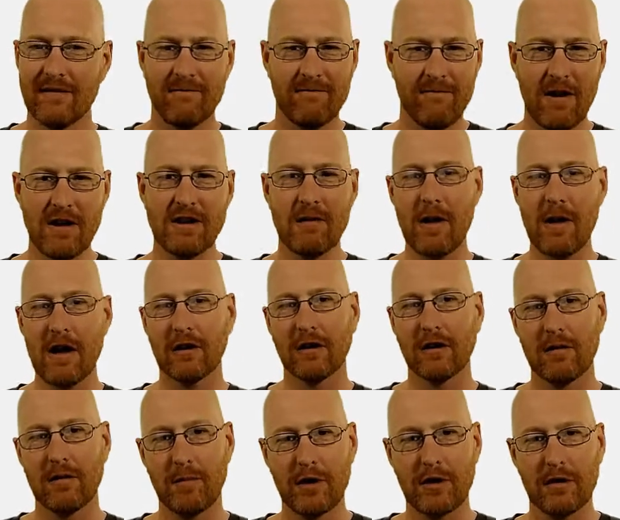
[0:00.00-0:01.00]
Fundamental
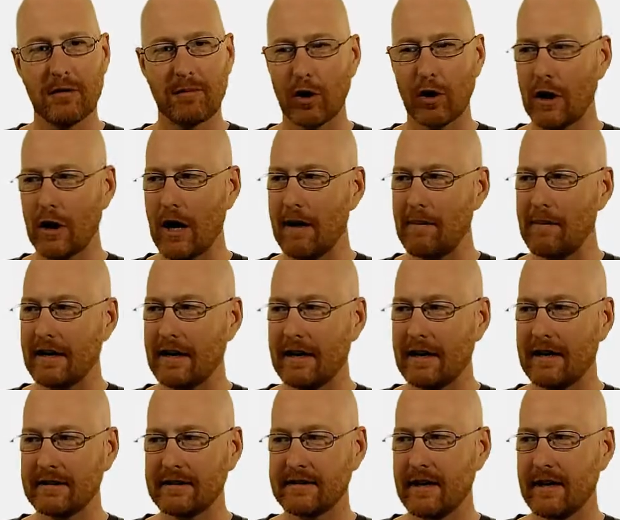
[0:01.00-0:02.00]
computer programming
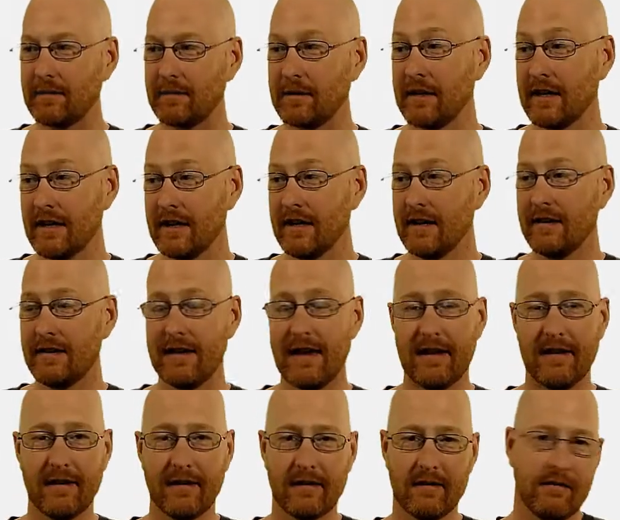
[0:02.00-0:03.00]
concept
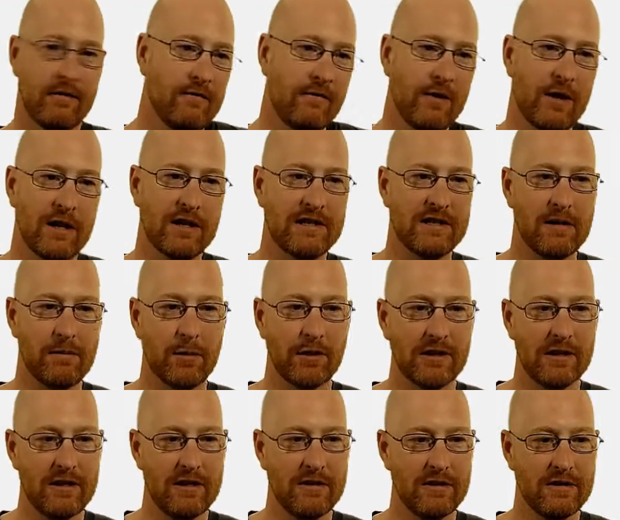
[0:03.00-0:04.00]
that are very simple
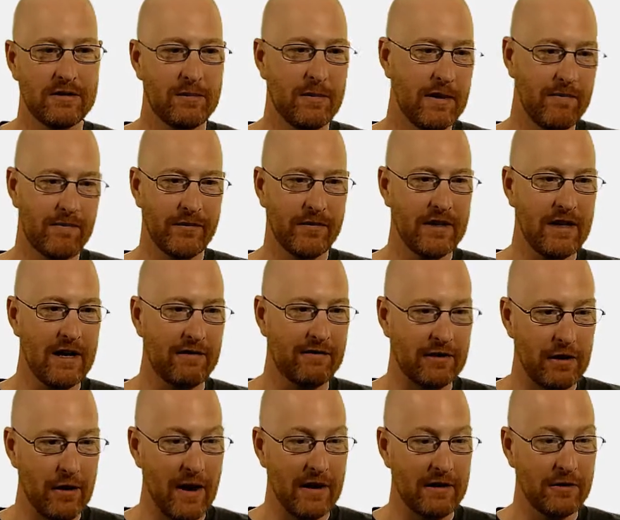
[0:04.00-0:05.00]
to use, but you have to
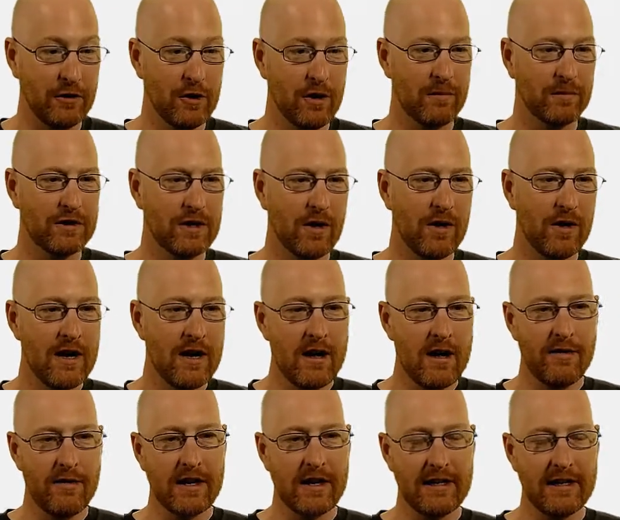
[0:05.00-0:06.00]
know how to do them. So
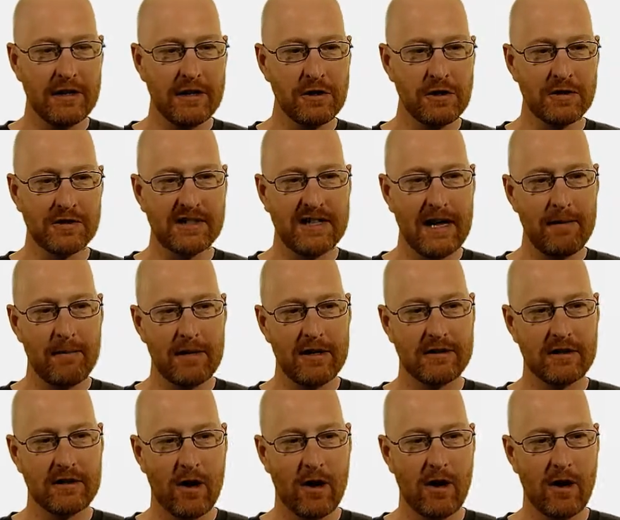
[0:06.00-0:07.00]
the conditional
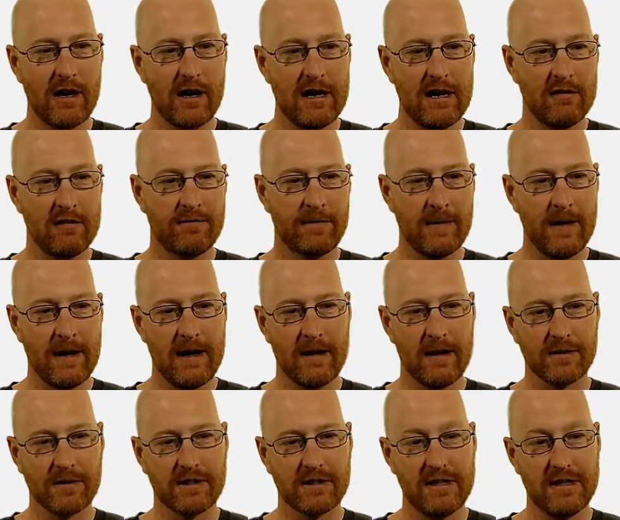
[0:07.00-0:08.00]
statements are if,
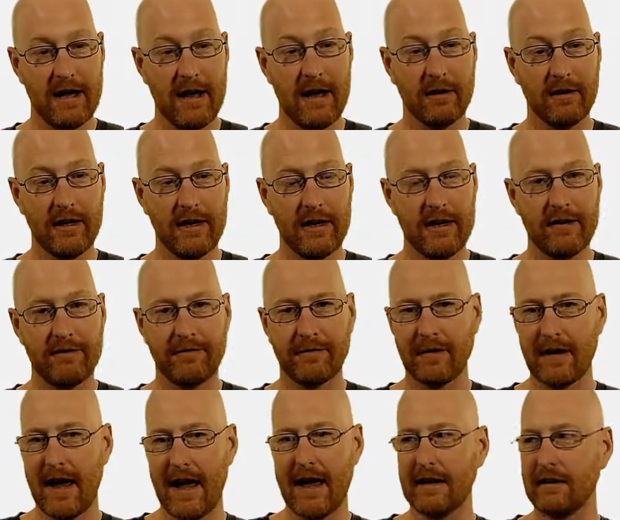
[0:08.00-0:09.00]
else, and elif.
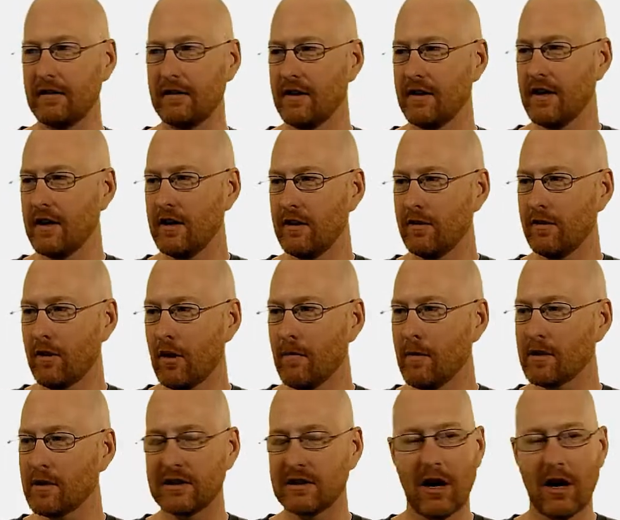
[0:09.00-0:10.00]
And you'll
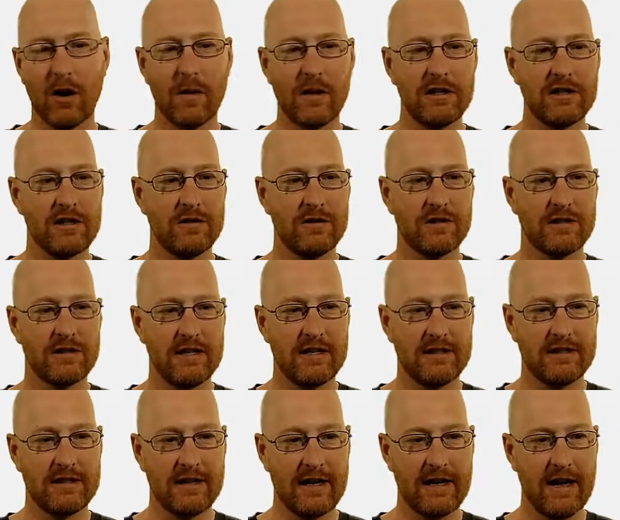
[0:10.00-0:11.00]
almost always use
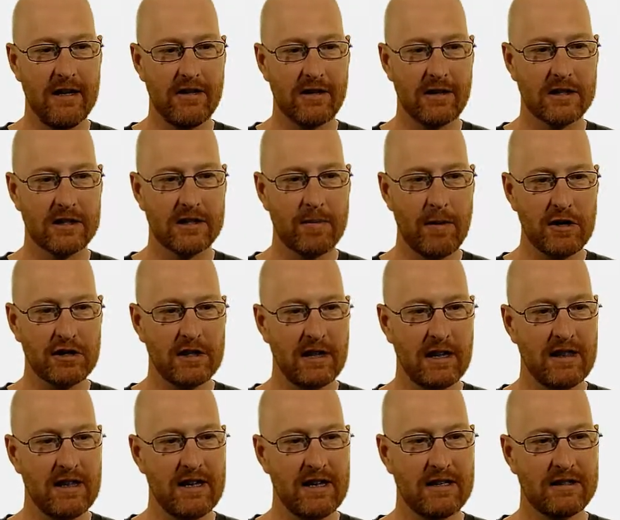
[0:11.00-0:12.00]
these together, especially
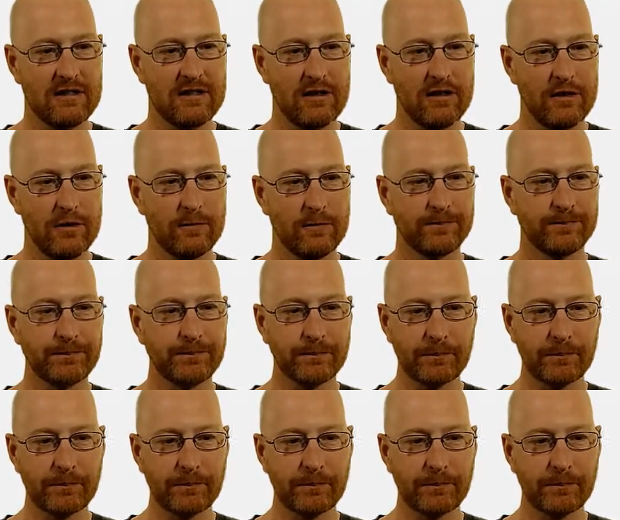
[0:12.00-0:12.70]
these two.